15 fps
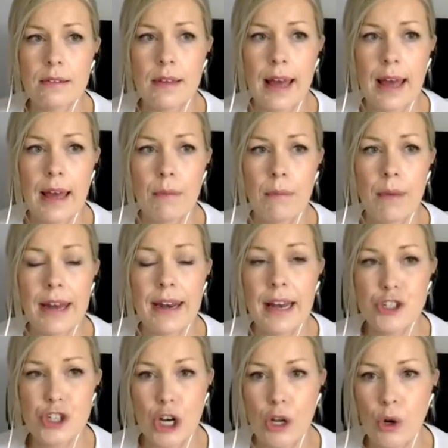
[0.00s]
um, an
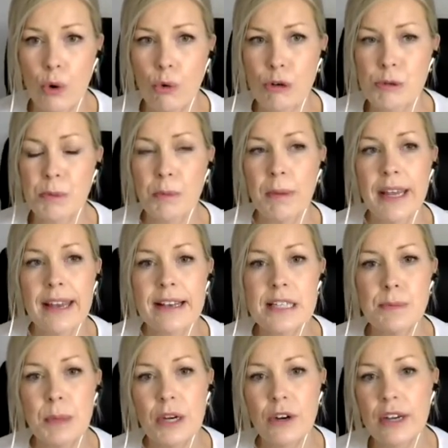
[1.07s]
agile coach, but my
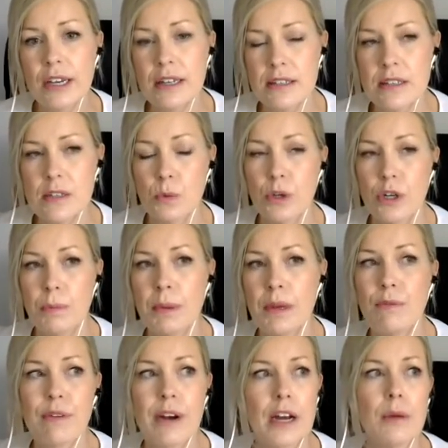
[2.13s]
experiences would have
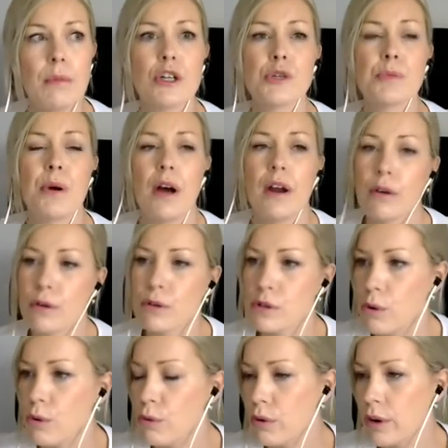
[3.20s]
been very much product
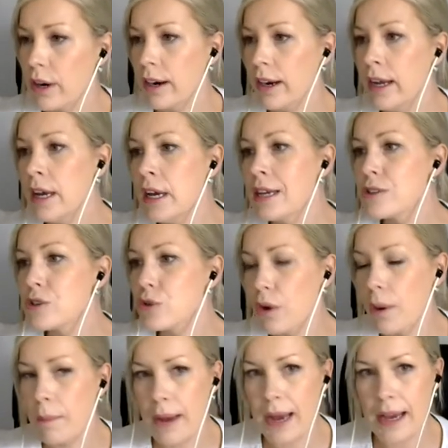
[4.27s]
owner,
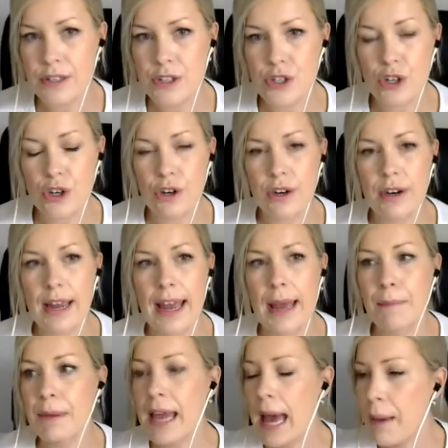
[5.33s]
scrum master,
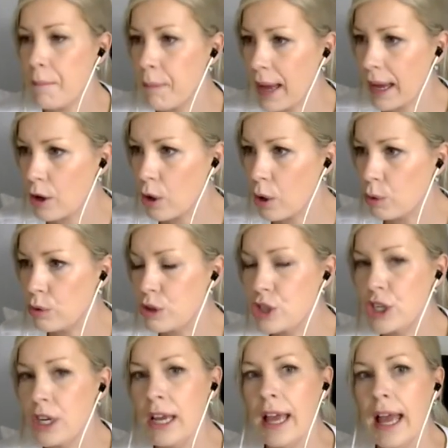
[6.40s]
and um, Kanban
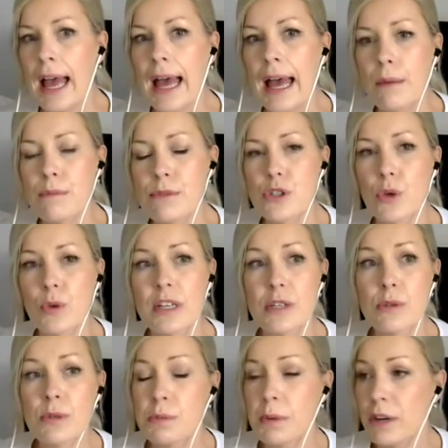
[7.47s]
coach. Um, so
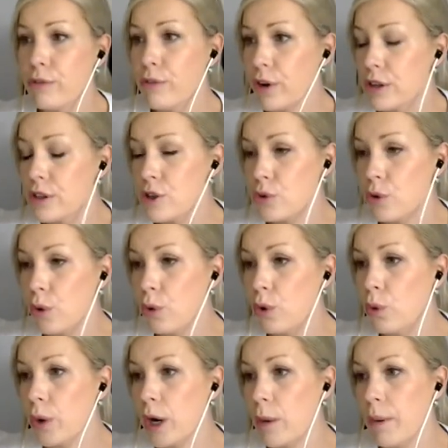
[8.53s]
this was my first role
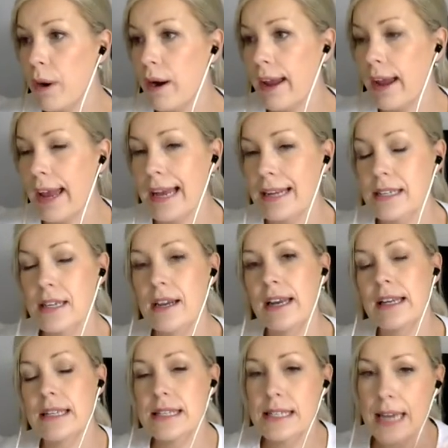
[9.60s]
whereby I had to
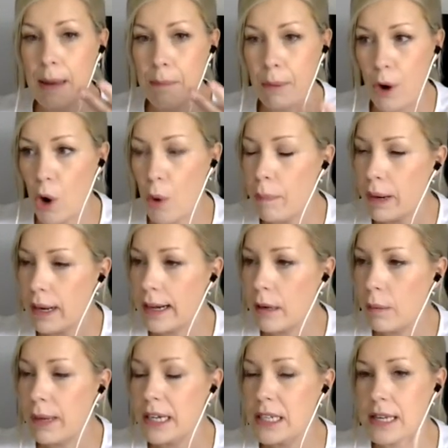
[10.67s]
kind of step up a
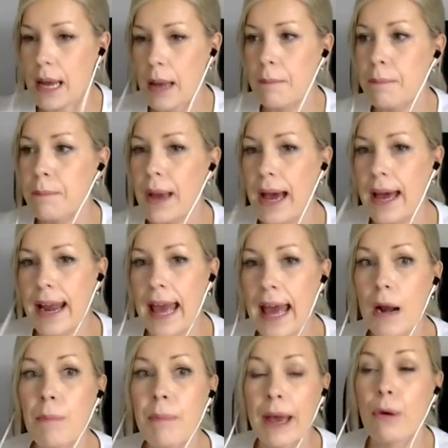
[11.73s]
little bit and, and
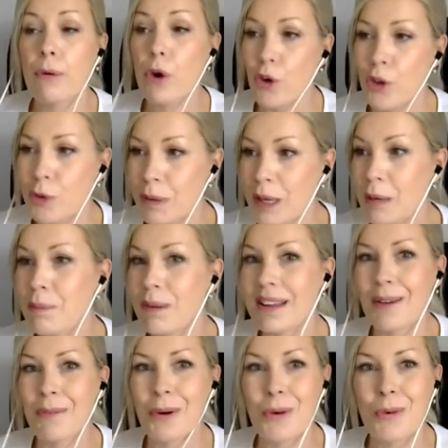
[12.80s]
help out other people
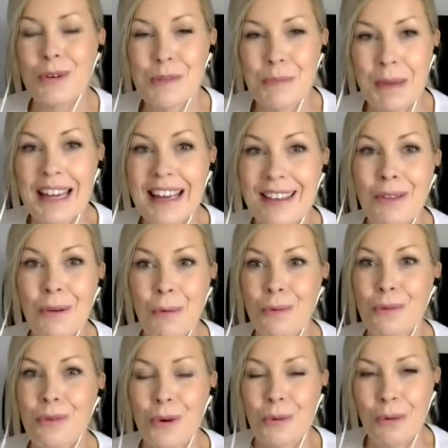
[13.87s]
that were going to be in those
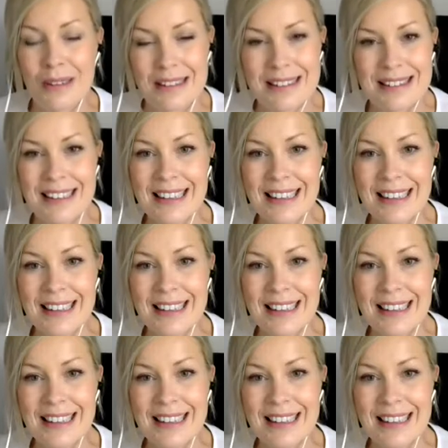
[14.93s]
roles.